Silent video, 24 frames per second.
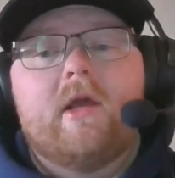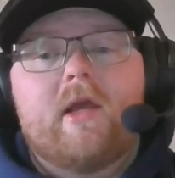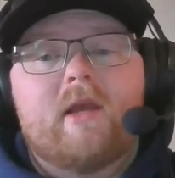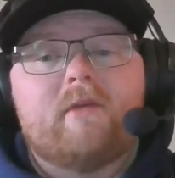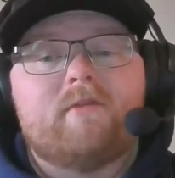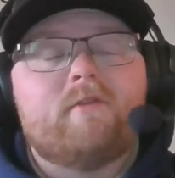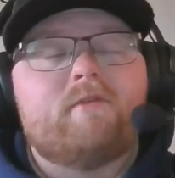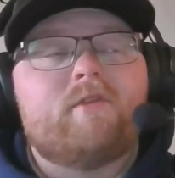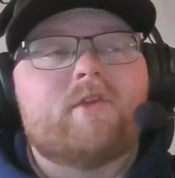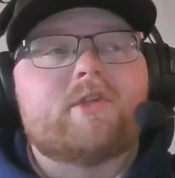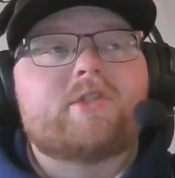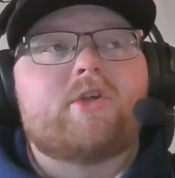
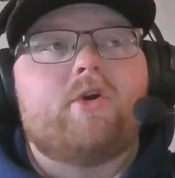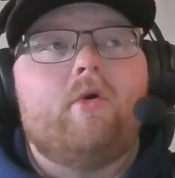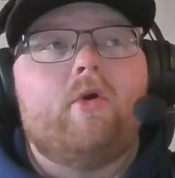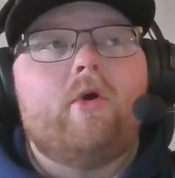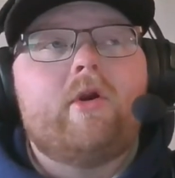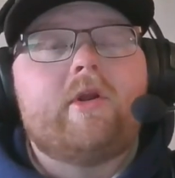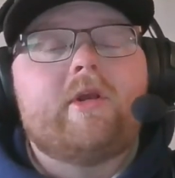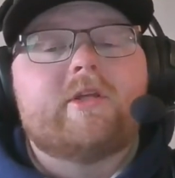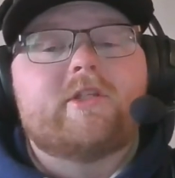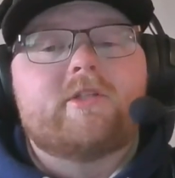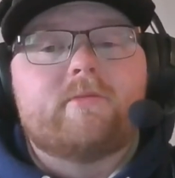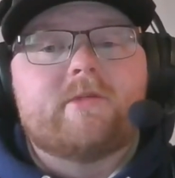Even if the
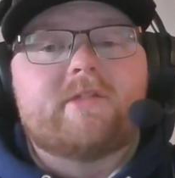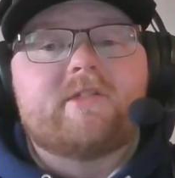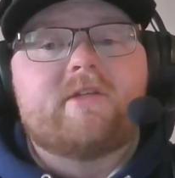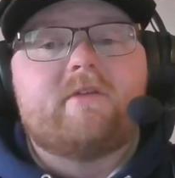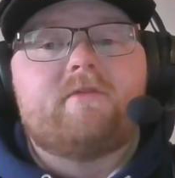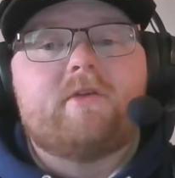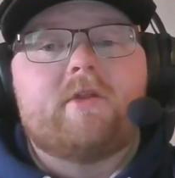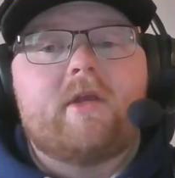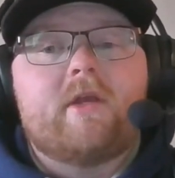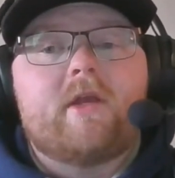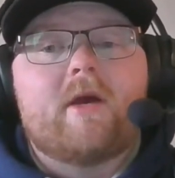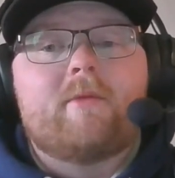scoring is
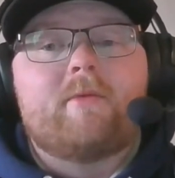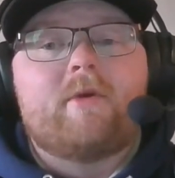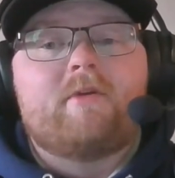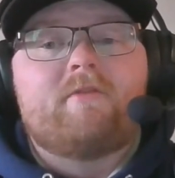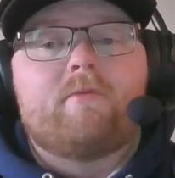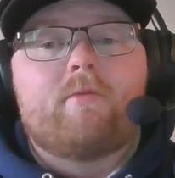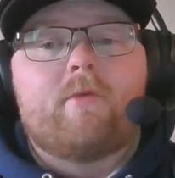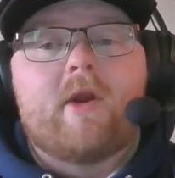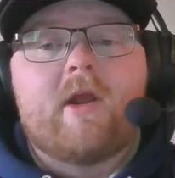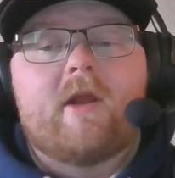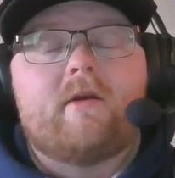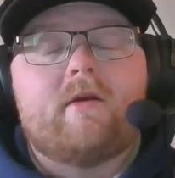specifically coming
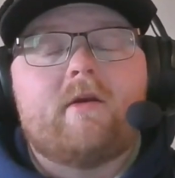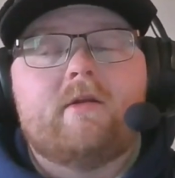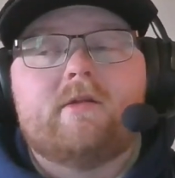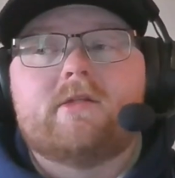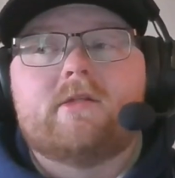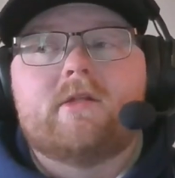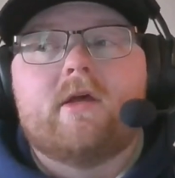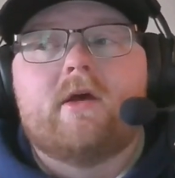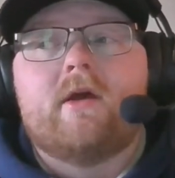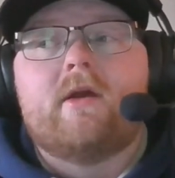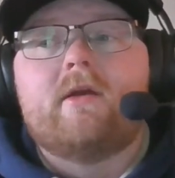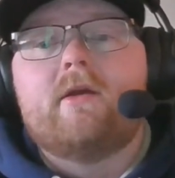from
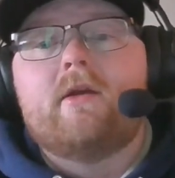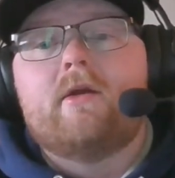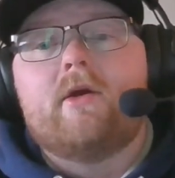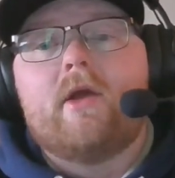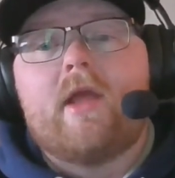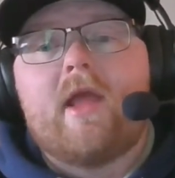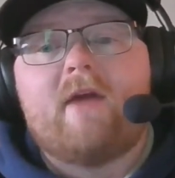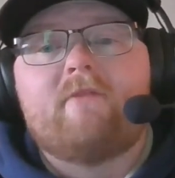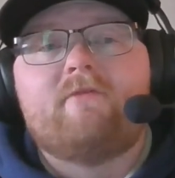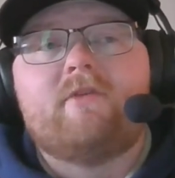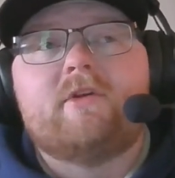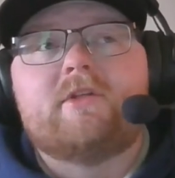Rantanen's line,
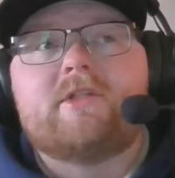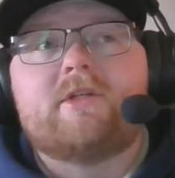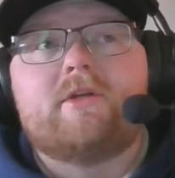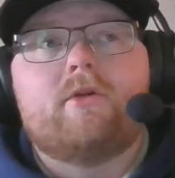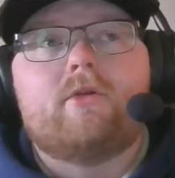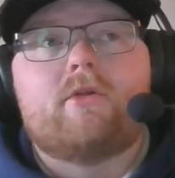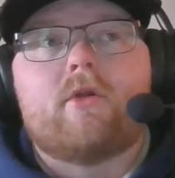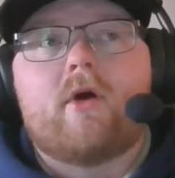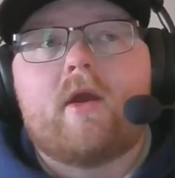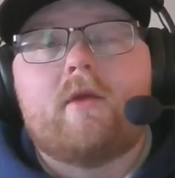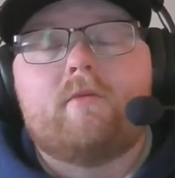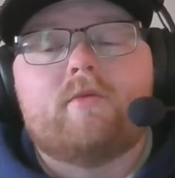every
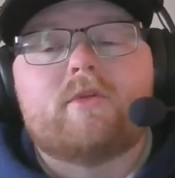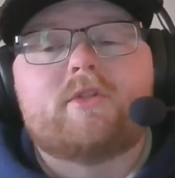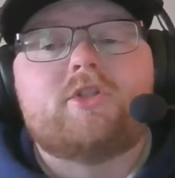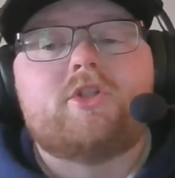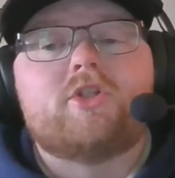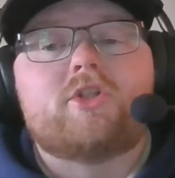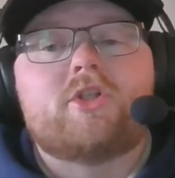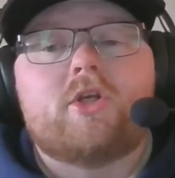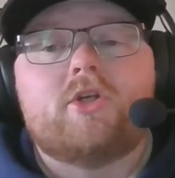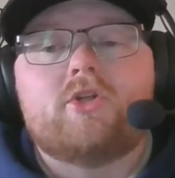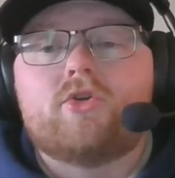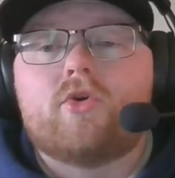single line was
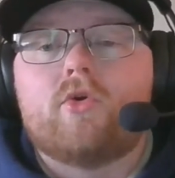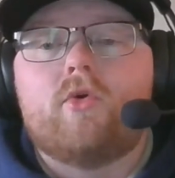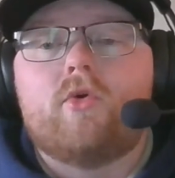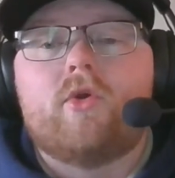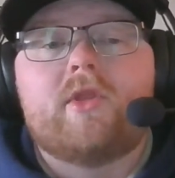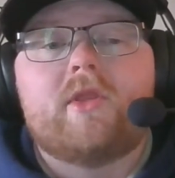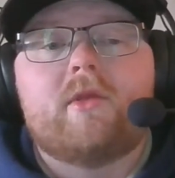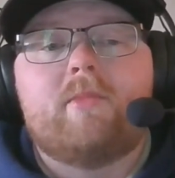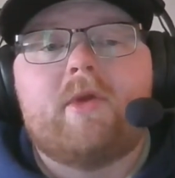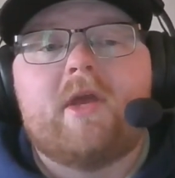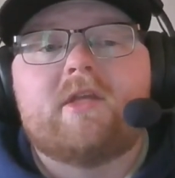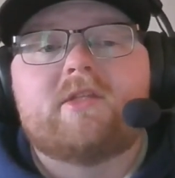just
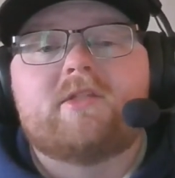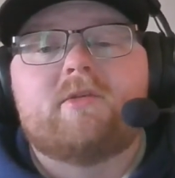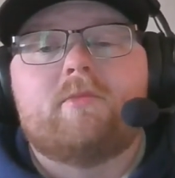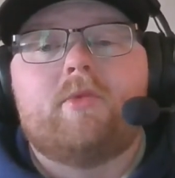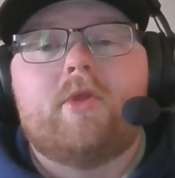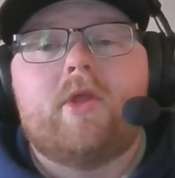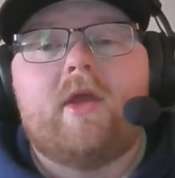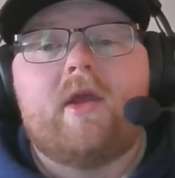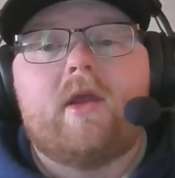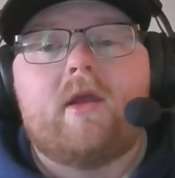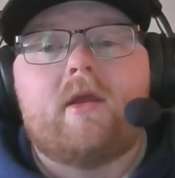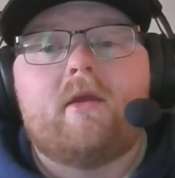controlling the pace of
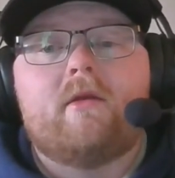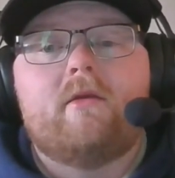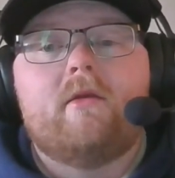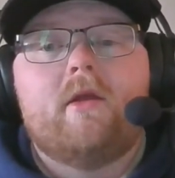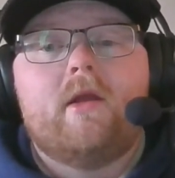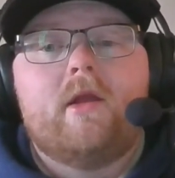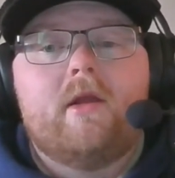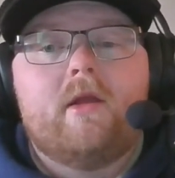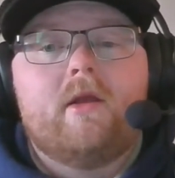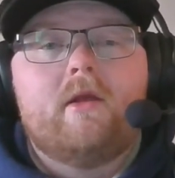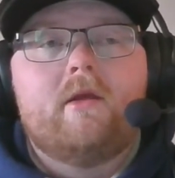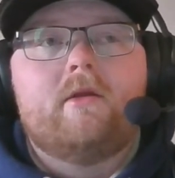play
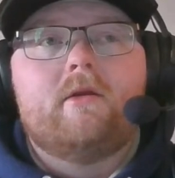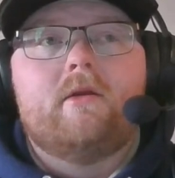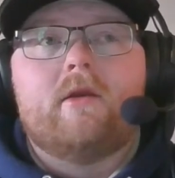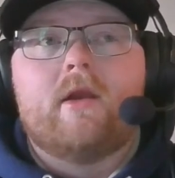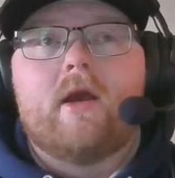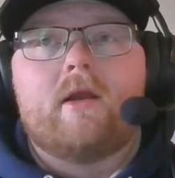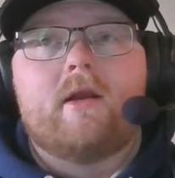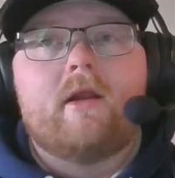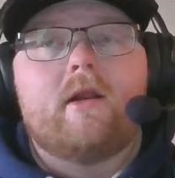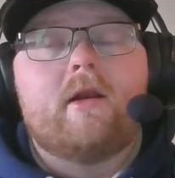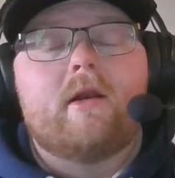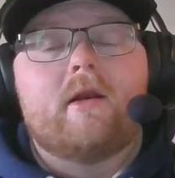
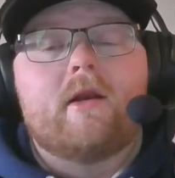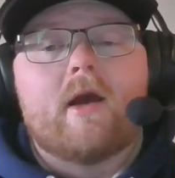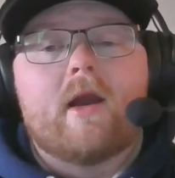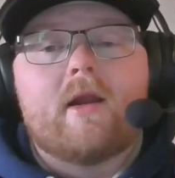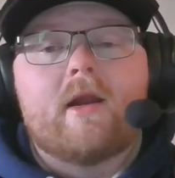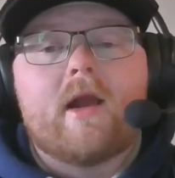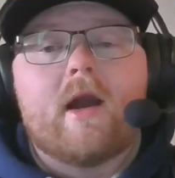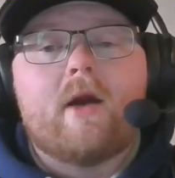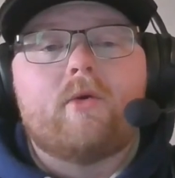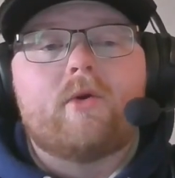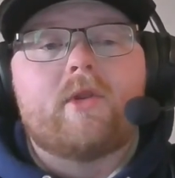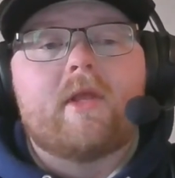night in and
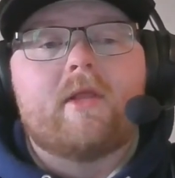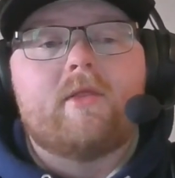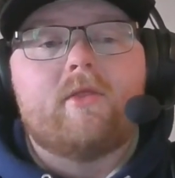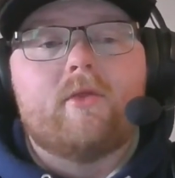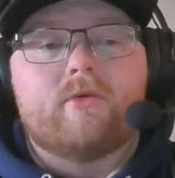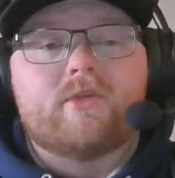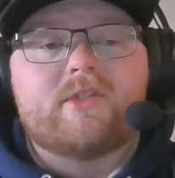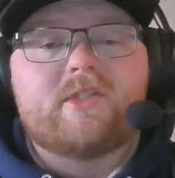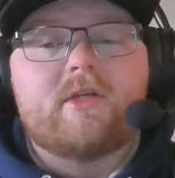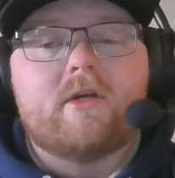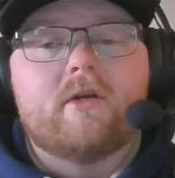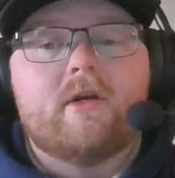night out in
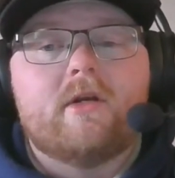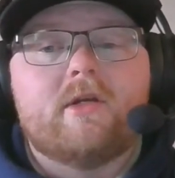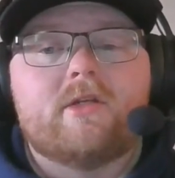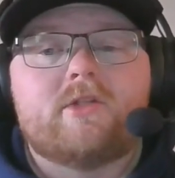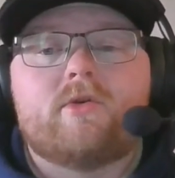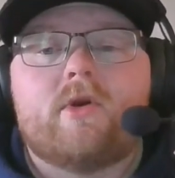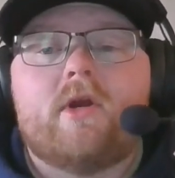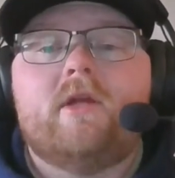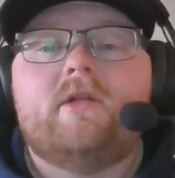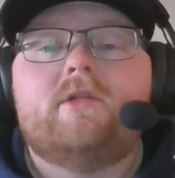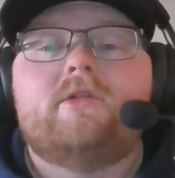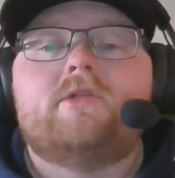those
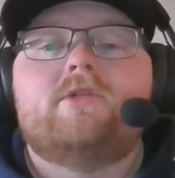series, right?